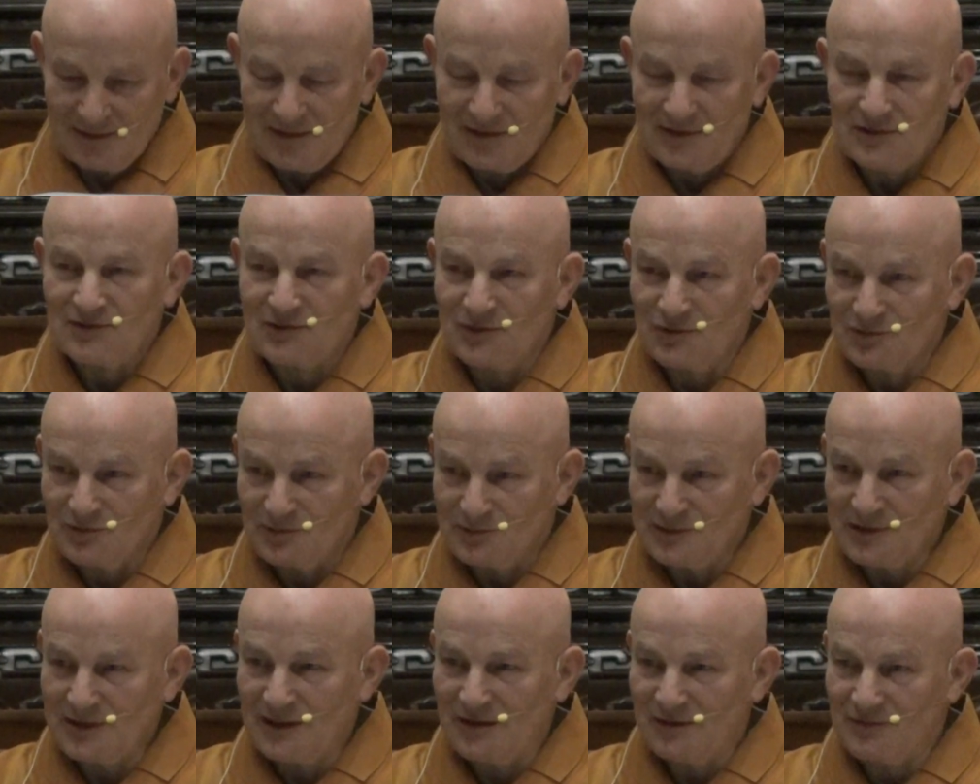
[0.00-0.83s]
so
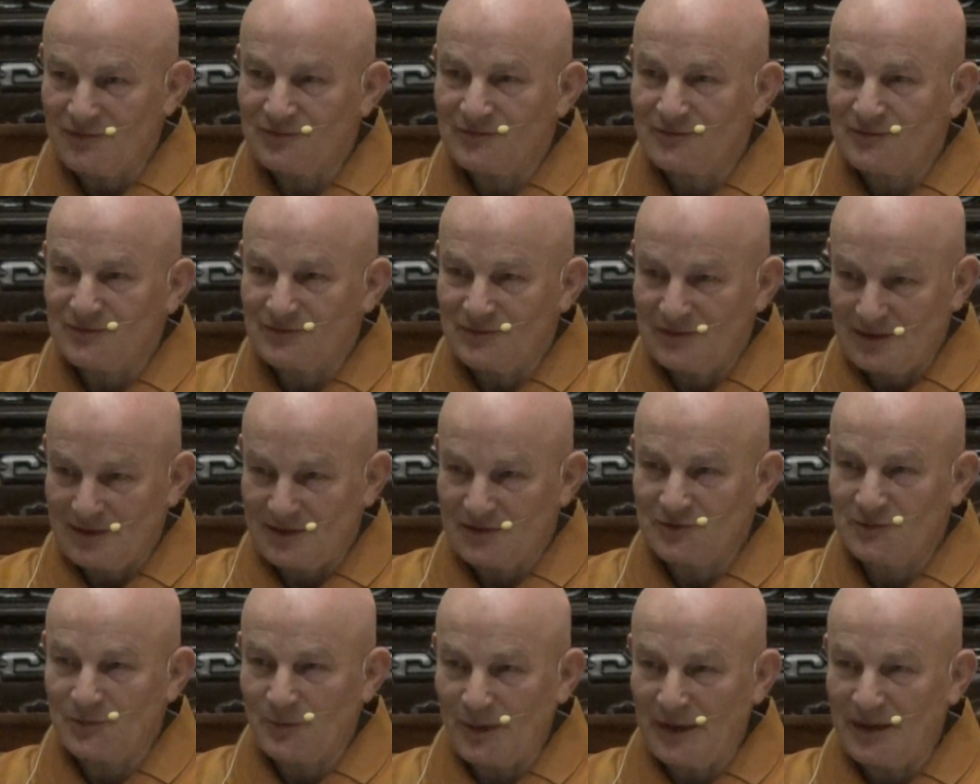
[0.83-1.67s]
we have
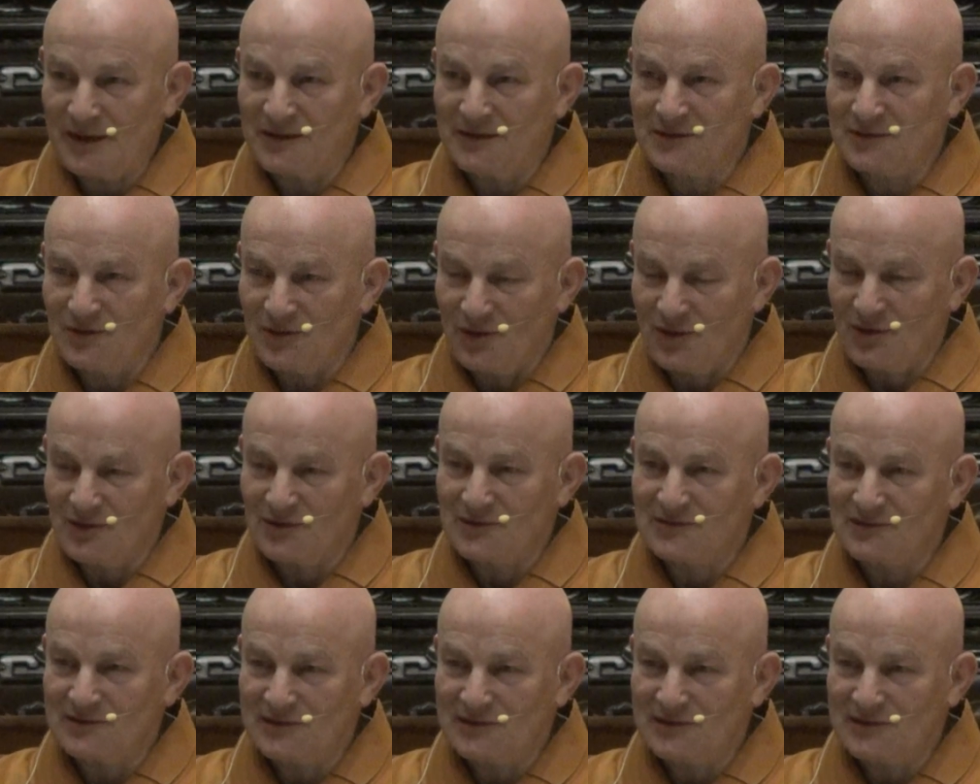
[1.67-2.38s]
explain all